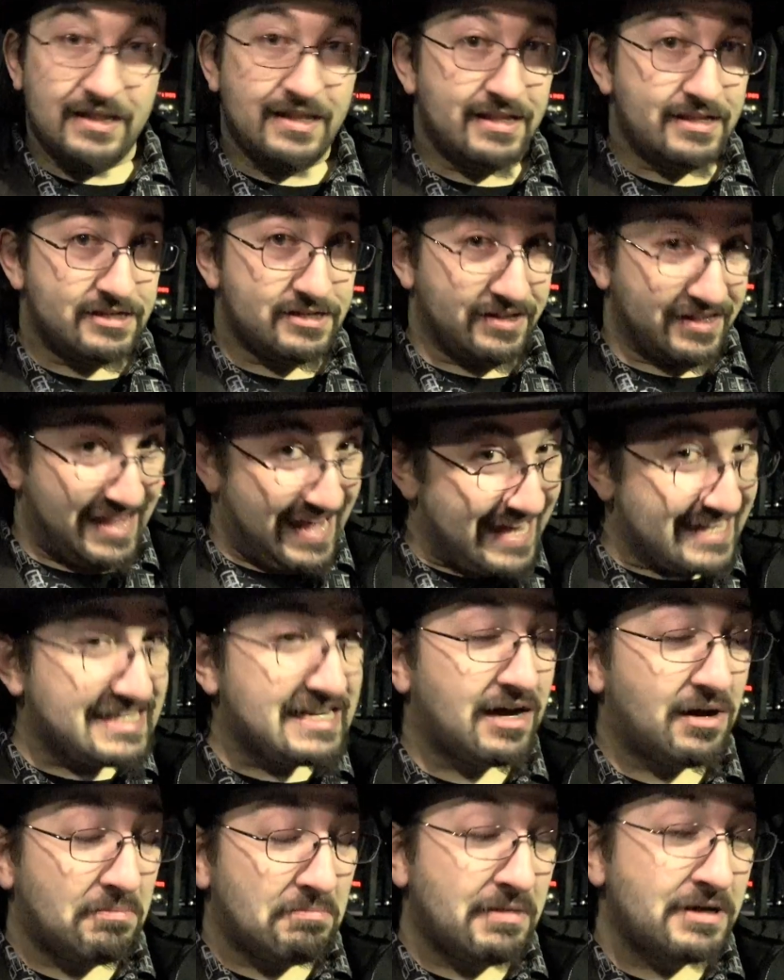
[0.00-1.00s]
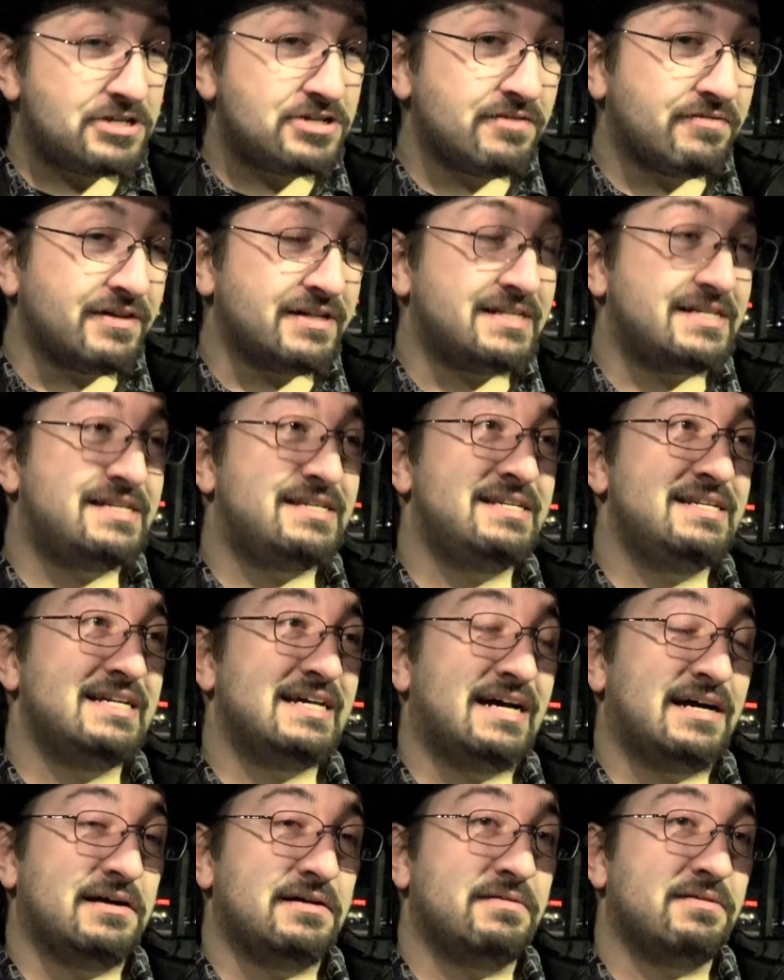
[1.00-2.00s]
So that's how much of a
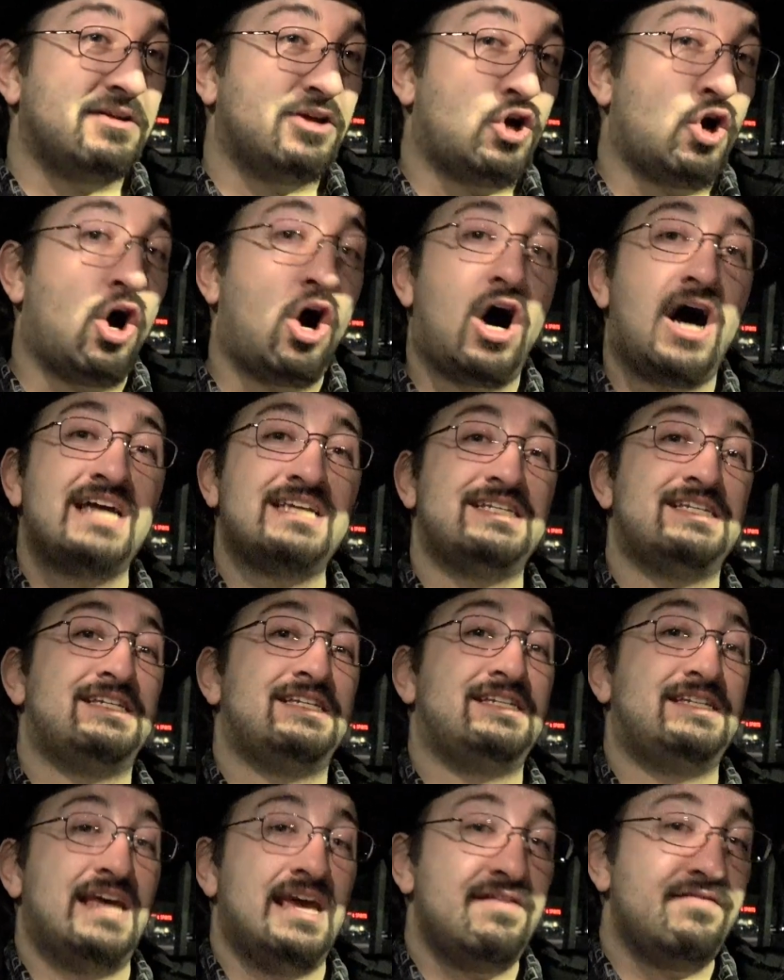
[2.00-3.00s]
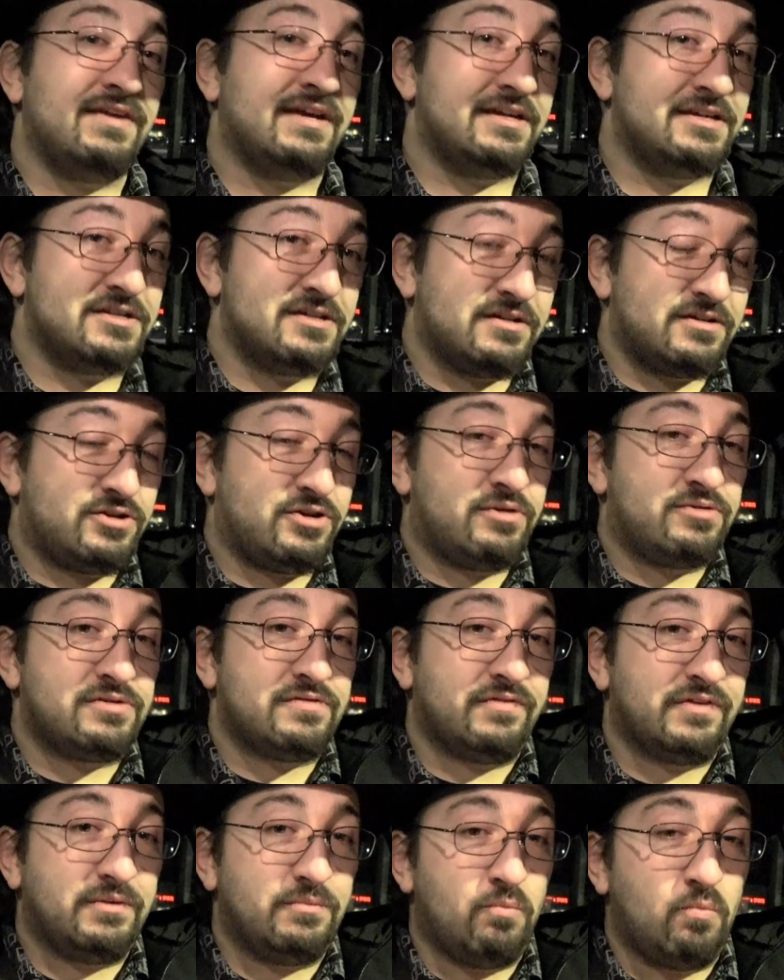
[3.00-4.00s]
cost savings in terms
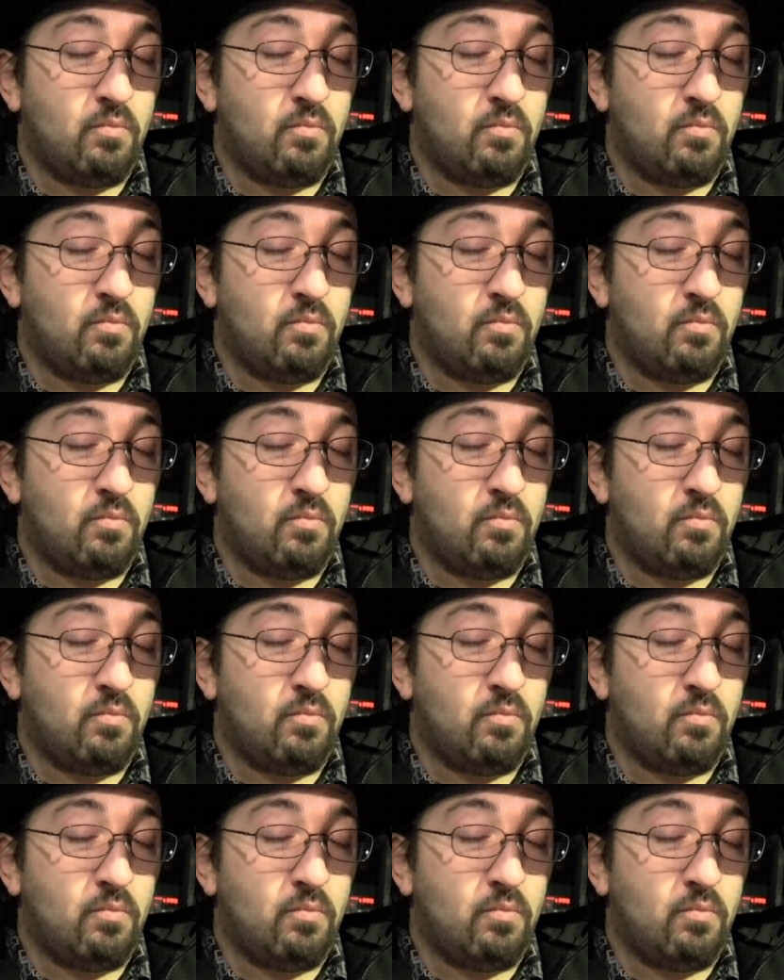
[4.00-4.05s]
of